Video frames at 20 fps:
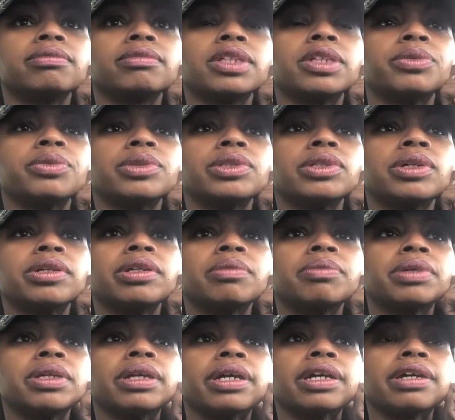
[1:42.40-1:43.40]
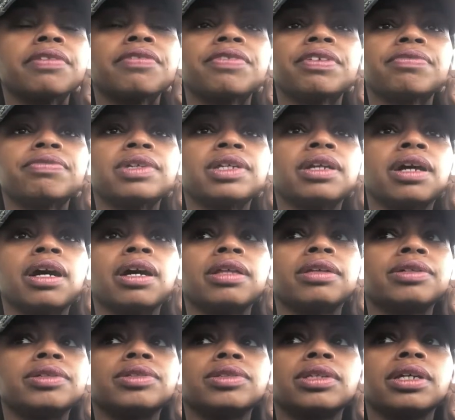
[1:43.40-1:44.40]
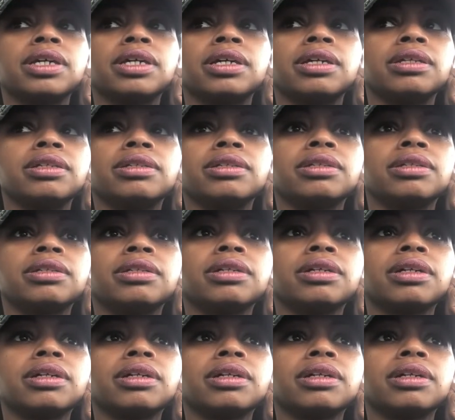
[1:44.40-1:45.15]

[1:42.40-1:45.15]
it was going to be like $50, and